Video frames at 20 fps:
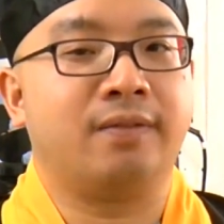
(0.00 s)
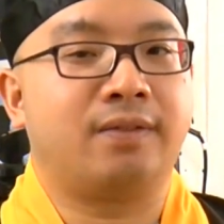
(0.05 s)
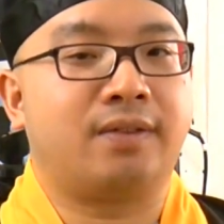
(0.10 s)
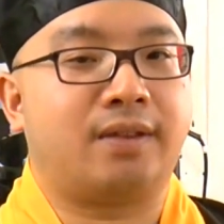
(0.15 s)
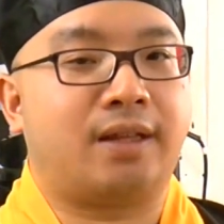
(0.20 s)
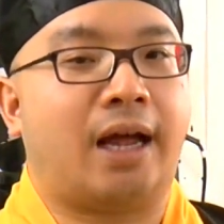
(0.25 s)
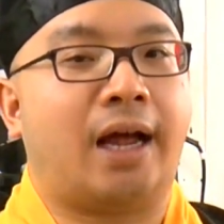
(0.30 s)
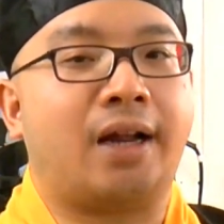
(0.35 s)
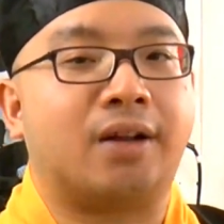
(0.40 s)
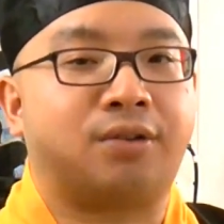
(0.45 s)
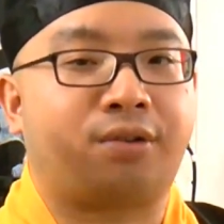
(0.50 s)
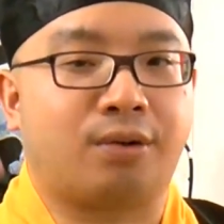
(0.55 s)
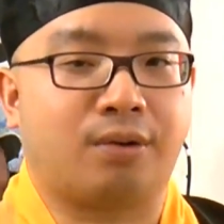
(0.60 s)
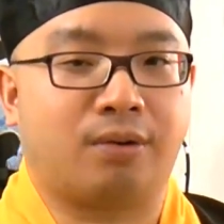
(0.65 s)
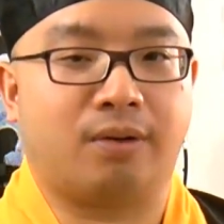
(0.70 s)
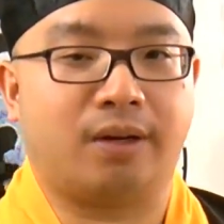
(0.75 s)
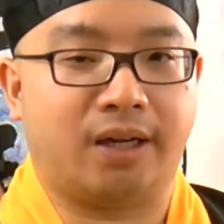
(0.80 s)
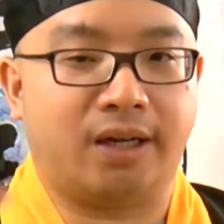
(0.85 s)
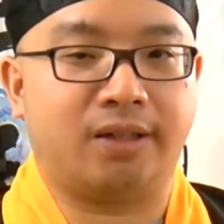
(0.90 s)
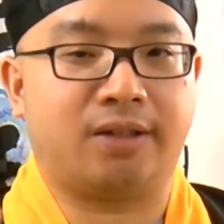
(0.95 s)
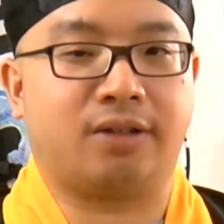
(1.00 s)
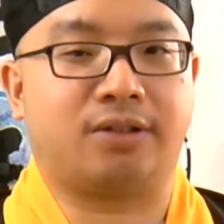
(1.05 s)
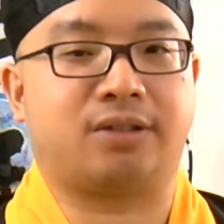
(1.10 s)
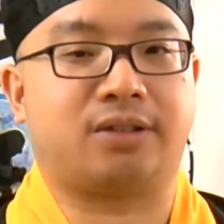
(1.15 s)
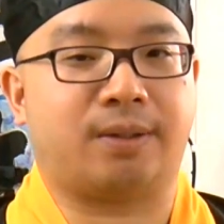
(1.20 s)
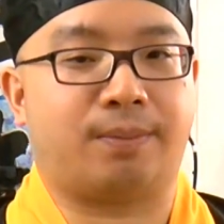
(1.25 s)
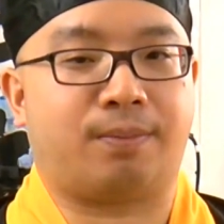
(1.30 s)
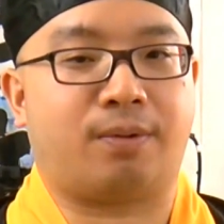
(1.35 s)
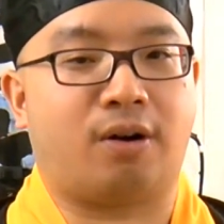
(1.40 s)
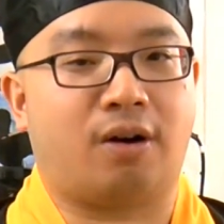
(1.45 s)
naturally their
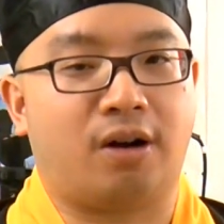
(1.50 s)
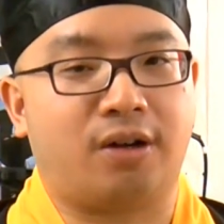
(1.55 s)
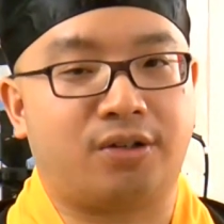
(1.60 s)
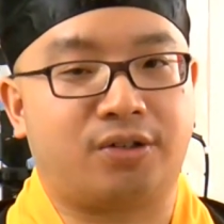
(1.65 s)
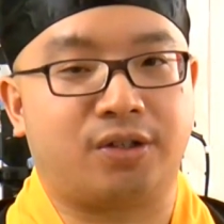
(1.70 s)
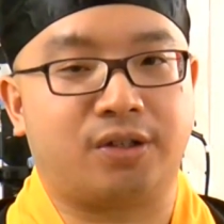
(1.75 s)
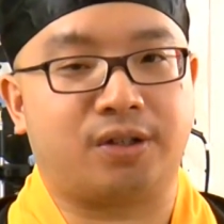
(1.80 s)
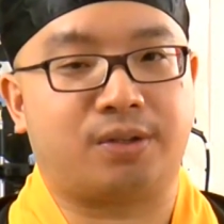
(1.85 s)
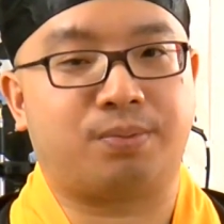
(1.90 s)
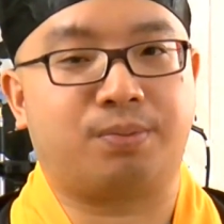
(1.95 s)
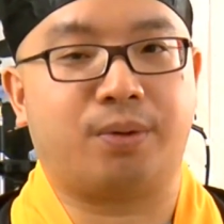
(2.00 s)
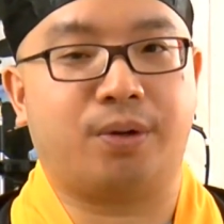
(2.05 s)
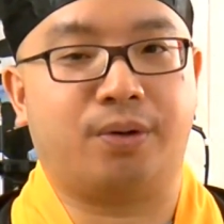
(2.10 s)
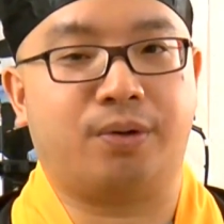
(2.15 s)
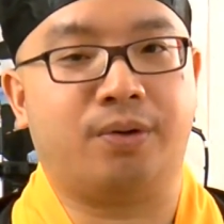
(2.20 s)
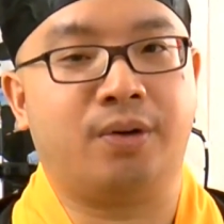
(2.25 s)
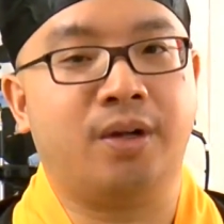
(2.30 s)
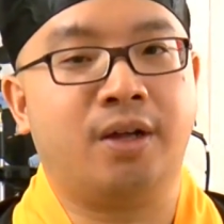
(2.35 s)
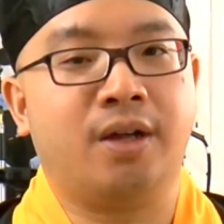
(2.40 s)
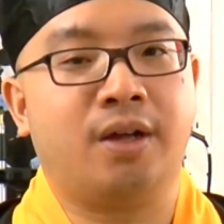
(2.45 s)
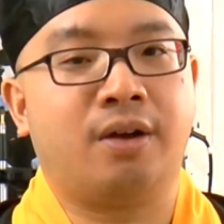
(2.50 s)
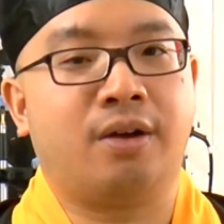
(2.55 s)
subconscious will